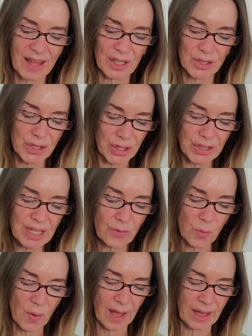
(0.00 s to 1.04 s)
an
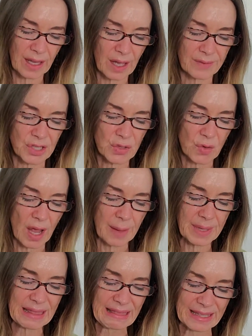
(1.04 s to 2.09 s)
alternative way of describing